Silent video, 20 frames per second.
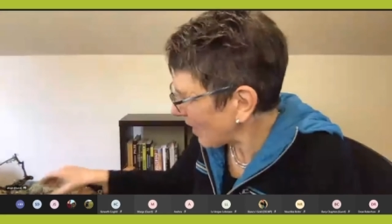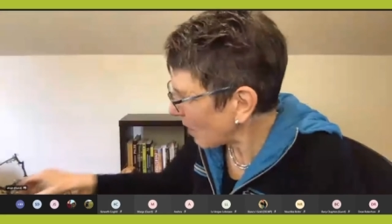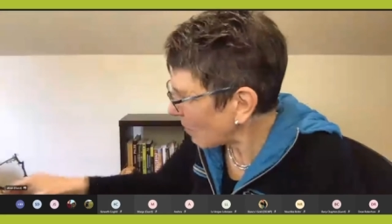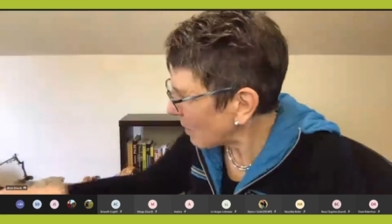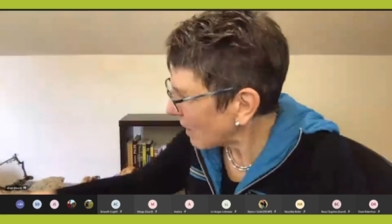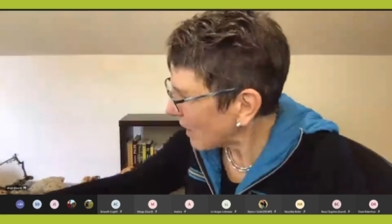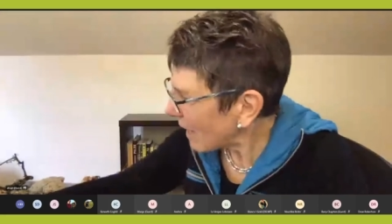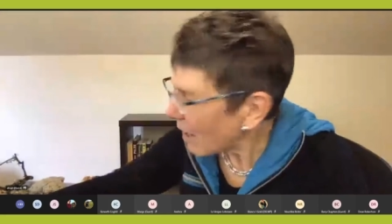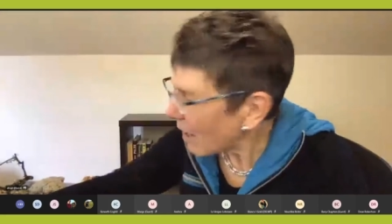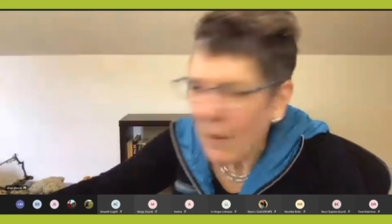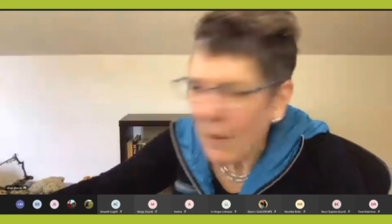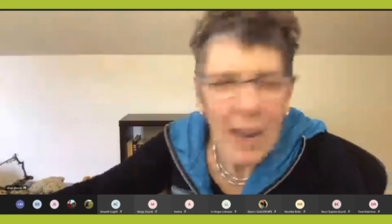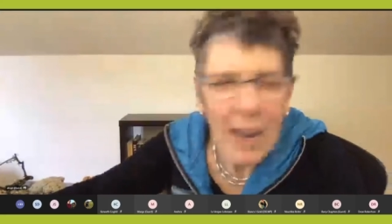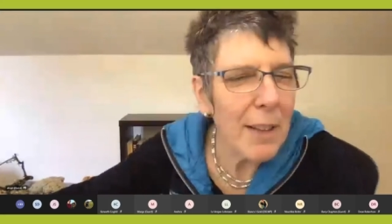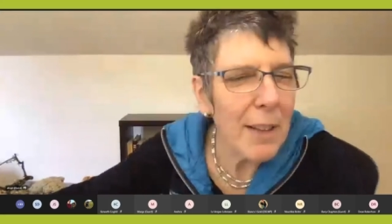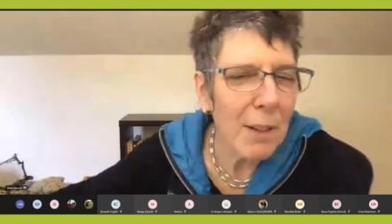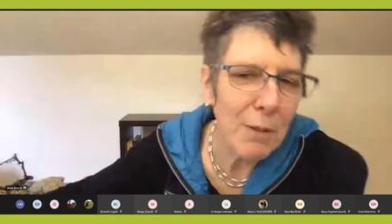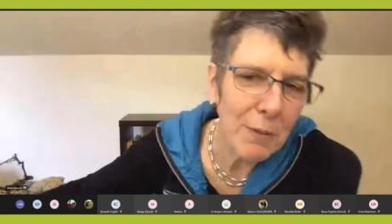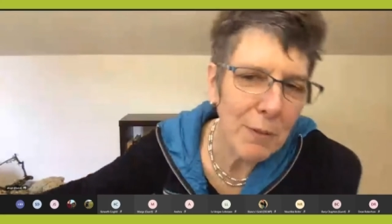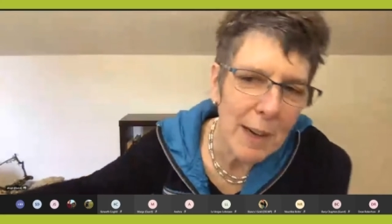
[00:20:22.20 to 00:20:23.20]
Then we have
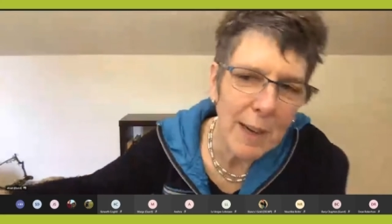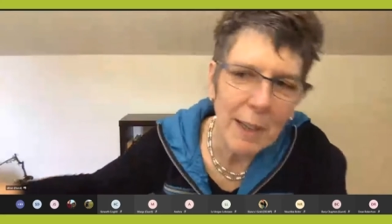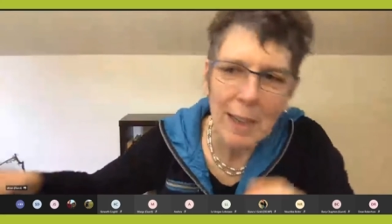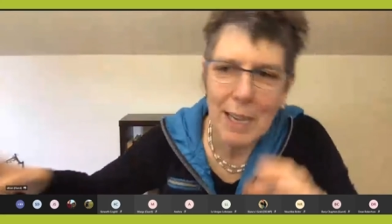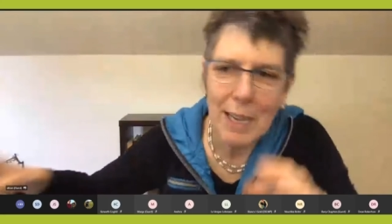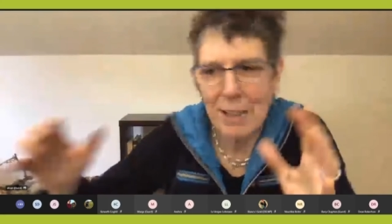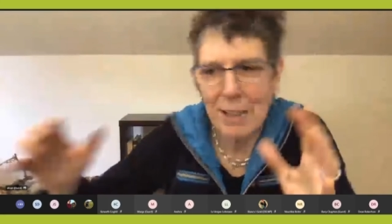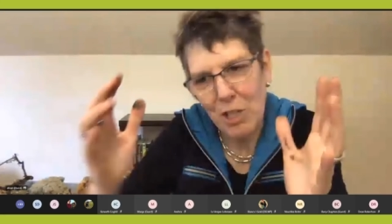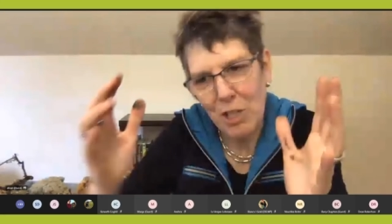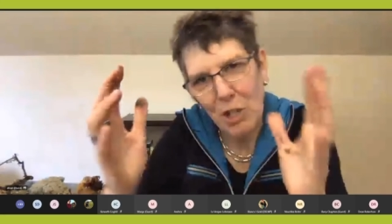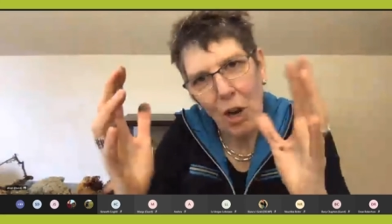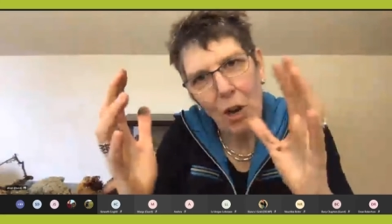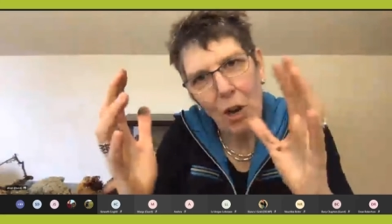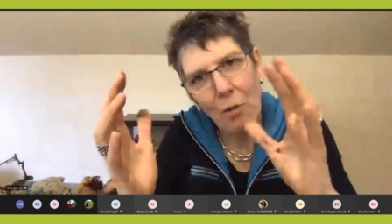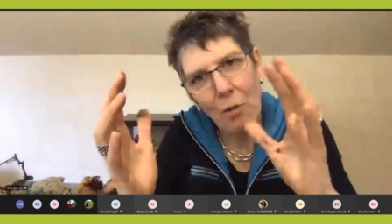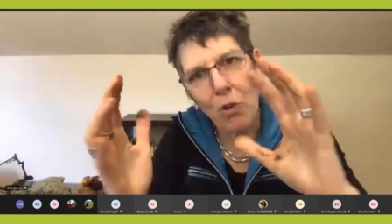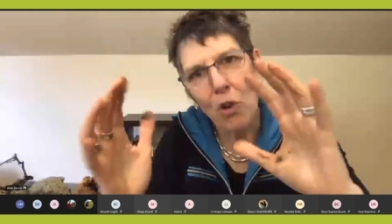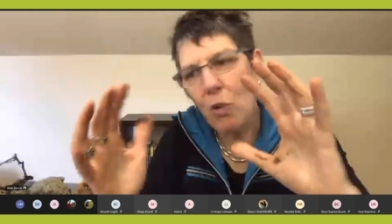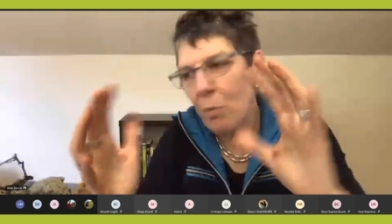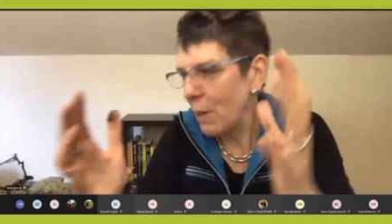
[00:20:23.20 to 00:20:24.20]
other fungi that don't
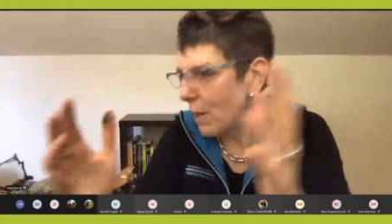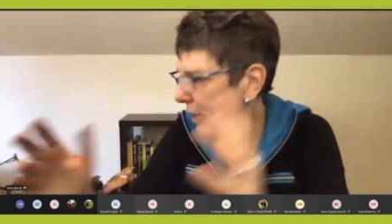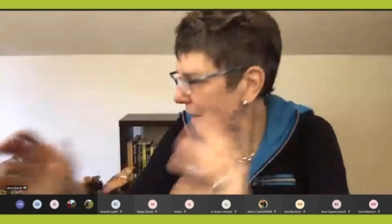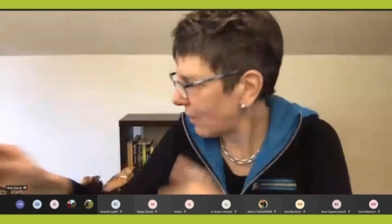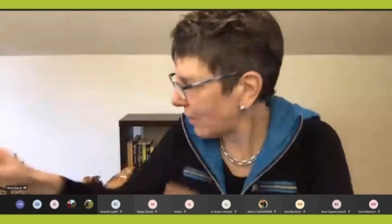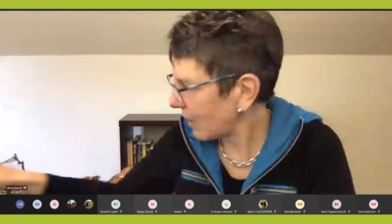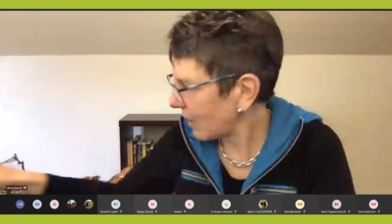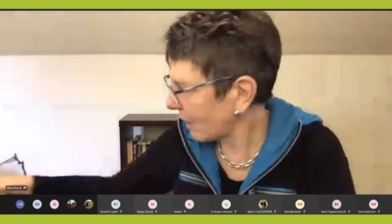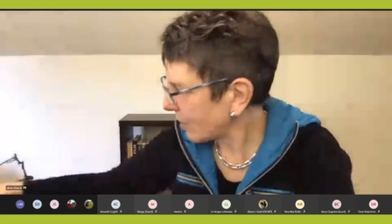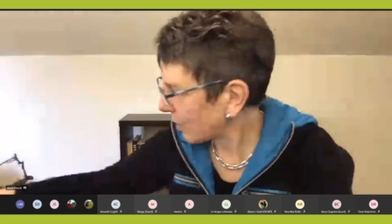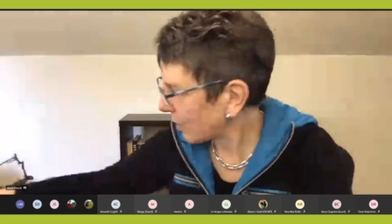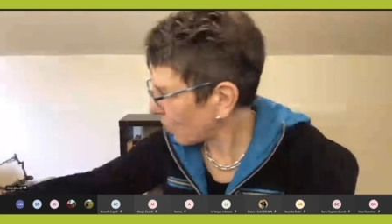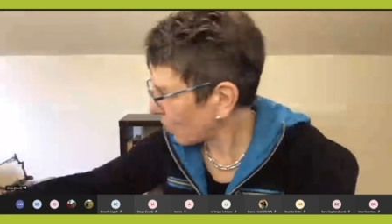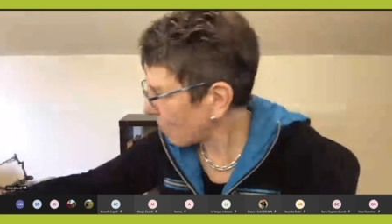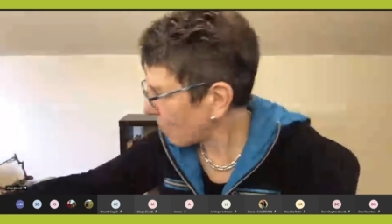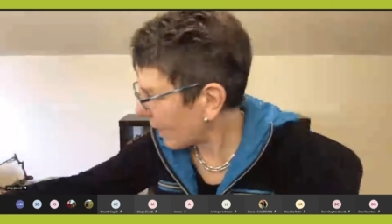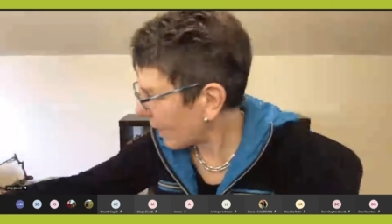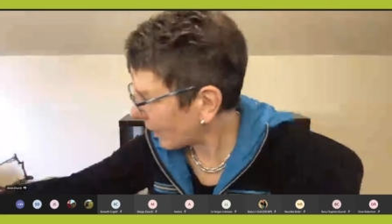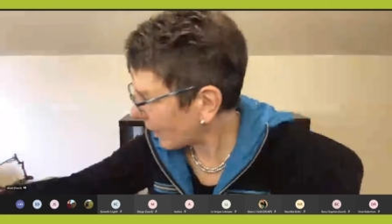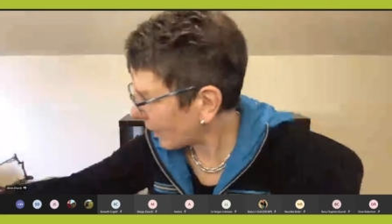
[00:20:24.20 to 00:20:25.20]
form anything as
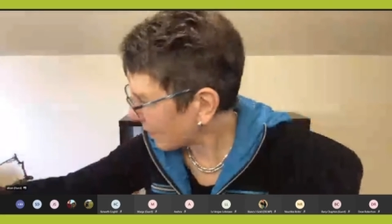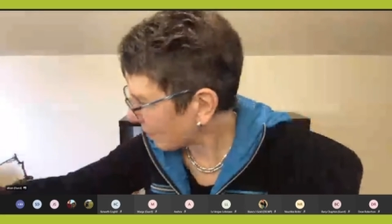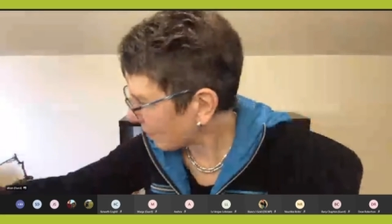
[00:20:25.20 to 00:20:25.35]
dramatic